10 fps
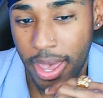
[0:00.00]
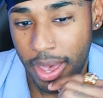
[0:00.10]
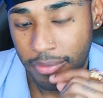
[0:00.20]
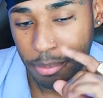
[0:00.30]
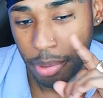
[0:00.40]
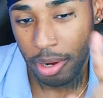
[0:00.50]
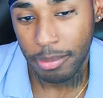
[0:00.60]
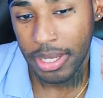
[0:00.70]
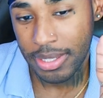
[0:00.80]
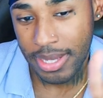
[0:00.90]
have a
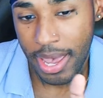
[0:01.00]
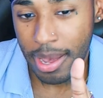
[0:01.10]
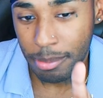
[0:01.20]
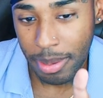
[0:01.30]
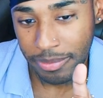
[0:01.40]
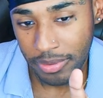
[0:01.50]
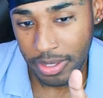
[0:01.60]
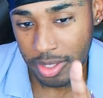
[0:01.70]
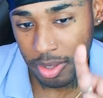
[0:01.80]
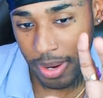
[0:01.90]
permanent tab up for
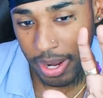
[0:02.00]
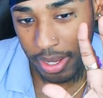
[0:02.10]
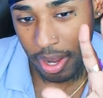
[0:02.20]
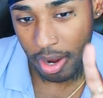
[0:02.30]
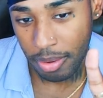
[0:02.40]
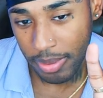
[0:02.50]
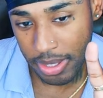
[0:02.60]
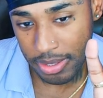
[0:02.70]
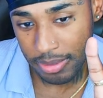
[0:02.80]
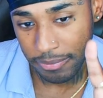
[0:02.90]
this to where I can
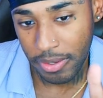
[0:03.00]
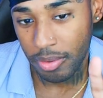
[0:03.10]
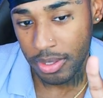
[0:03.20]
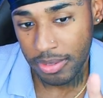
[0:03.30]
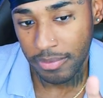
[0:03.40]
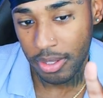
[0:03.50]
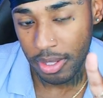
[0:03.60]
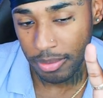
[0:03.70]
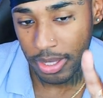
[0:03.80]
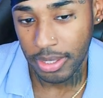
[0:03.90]
always feel this
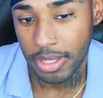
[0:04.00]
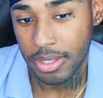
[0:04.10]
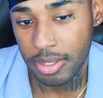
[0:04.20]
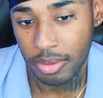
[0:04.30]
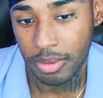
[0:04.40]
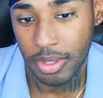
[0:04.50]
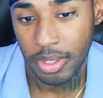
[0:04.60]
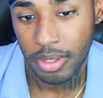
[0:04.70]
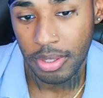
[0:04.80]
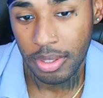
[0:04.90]
feeling when I need to
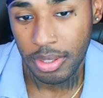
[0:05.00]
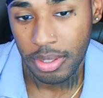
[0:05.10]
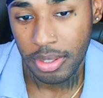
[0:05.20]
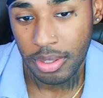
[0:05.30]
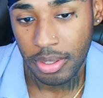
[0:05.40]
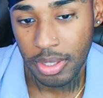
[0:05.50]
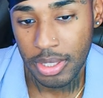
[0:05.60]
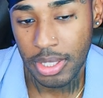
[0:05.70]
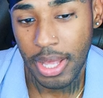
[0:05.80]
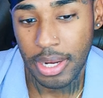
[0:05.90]
because
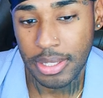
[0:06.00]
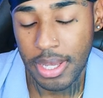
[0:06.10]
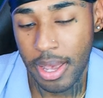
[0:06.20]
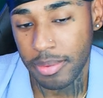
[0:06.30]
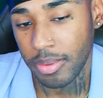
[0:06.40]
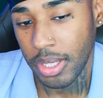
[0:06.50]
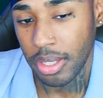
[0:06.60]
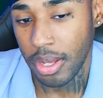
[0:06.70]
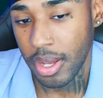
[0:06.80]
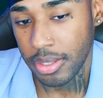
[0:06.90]
a lot of times we get
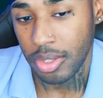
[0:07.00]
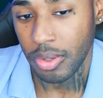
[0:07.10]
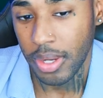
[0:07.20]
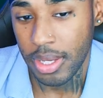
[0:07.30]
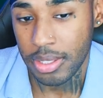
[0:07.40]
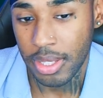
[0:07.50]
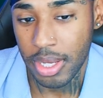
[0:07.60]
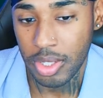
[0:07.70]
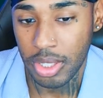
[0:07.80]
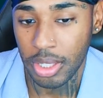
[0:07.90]
lost in
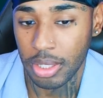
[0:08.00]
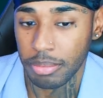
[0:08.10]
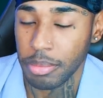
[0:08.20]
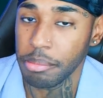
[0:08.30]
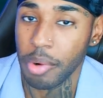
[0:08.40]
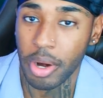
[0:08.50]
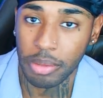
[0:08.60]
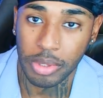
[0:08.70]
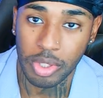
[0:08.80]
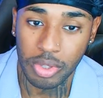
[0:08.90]
translation and bombarded
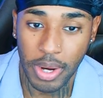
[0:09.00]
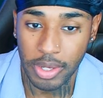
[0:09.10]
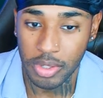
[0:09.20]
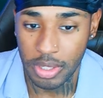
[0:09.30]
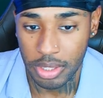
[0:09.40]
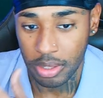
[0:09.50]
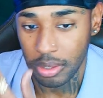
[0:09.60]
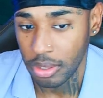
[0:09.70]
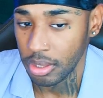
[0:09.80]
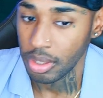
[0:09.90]
with distractions and
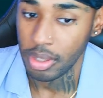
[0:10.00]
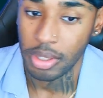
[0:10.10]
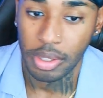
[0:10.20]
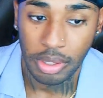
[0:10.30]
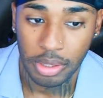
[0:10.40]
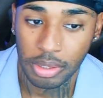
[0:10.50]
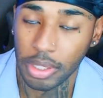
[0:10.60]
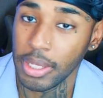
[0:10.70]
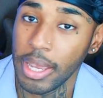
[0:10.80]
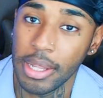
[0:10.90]
the
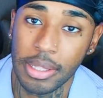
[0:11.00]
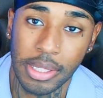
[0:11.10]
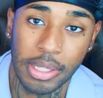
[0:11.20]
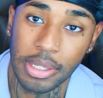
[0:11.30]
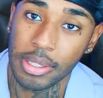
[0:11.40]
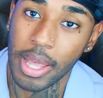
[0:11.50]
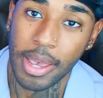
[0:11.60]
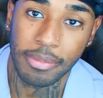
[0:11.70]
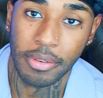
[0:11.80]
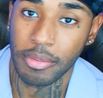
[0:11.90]
daily
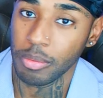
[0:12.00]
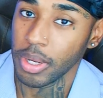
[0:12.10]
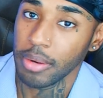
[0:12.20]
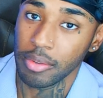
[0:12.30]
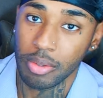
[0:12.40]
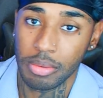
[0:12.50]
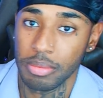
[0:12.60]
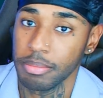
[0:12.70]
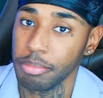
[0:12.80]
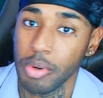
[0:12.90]
life of whatever you
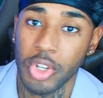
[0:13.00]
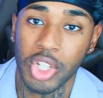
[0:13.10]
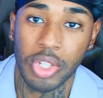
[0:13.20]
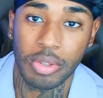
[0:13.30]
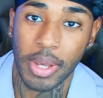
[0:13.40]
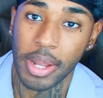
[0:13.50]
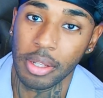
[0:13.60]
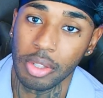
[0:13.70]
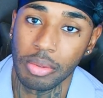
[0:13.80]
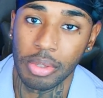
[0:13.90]
bullshit you gotta
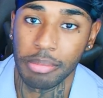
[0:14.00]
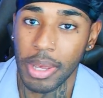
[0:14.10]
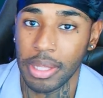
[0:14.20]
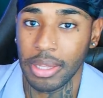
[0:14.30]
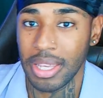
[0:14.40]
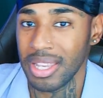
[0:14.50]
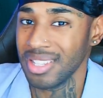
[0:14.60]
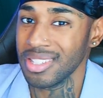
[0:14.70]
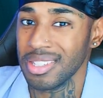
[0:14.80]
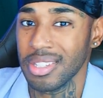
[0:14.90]
do to make
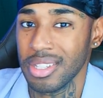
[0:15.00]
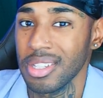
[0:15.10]
things